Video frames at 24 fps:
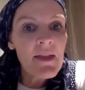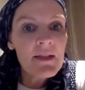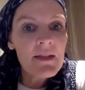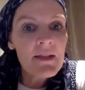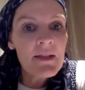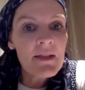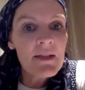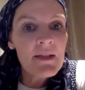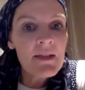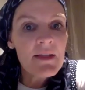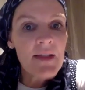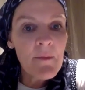in
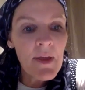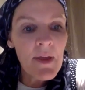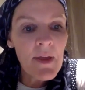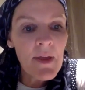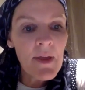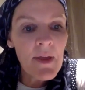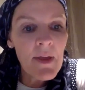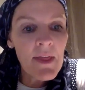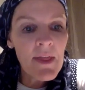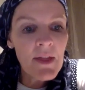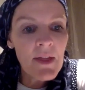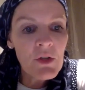the same
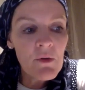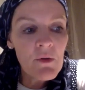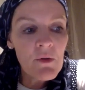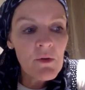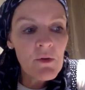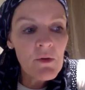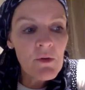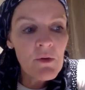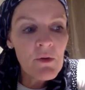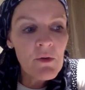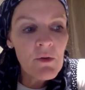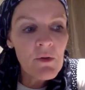way that
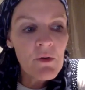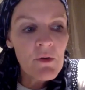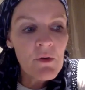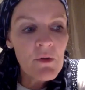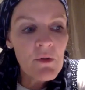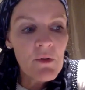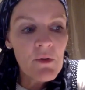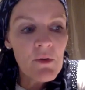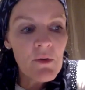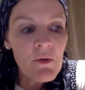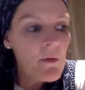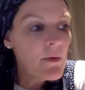you
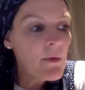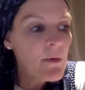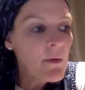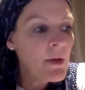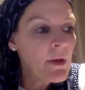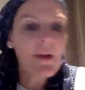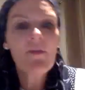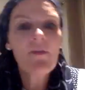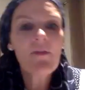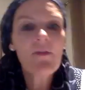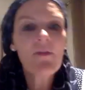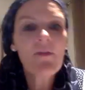
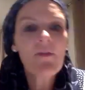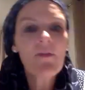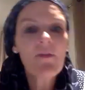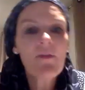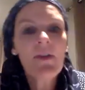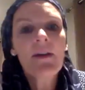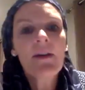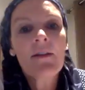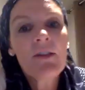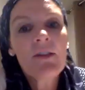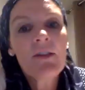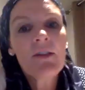gave
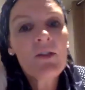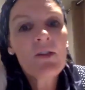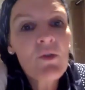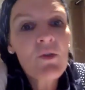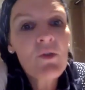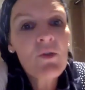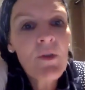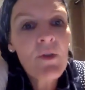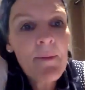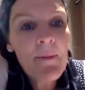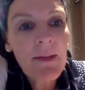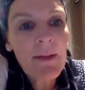the
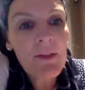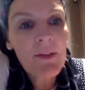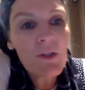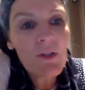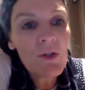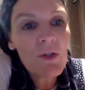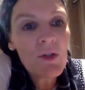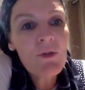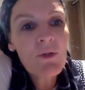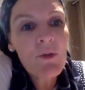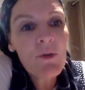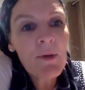story
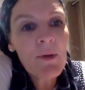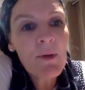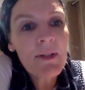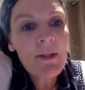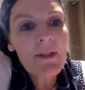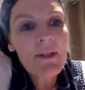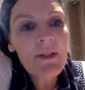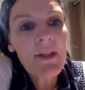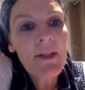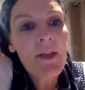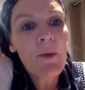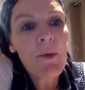about the two
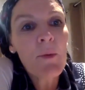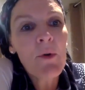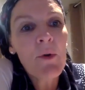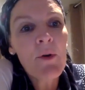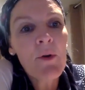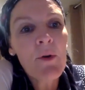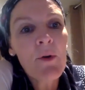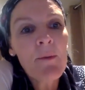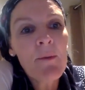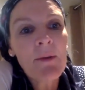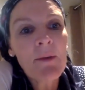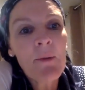twins in
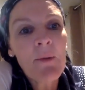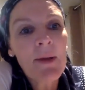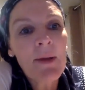the womb,